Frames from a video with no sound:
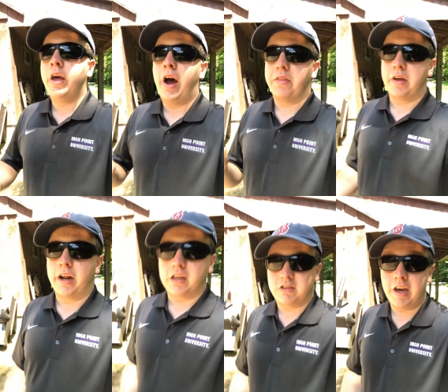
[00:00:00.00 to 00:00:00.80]
I thought
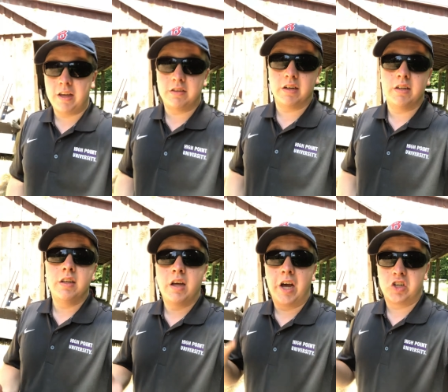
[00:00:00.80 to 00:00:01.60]
I could change it.
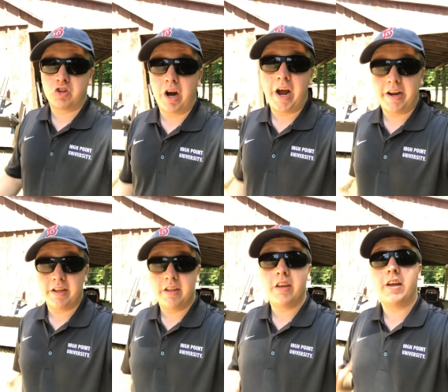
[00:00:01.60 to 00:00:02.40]
I tried
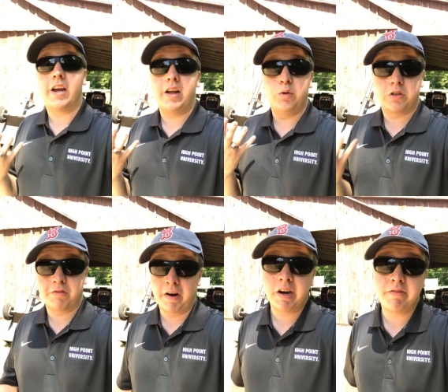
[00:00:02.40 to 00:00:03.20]
it, and it was
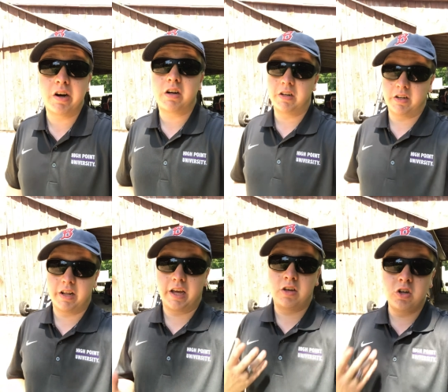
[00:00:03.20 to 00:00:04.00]
very very clear that
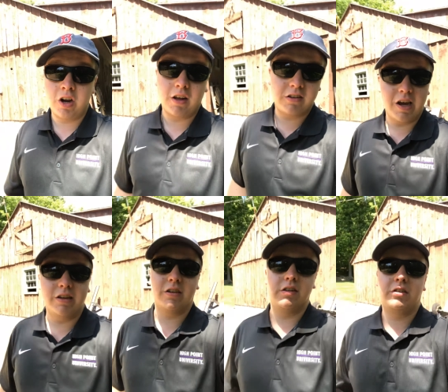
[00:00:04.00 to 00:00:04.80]
I could not change it.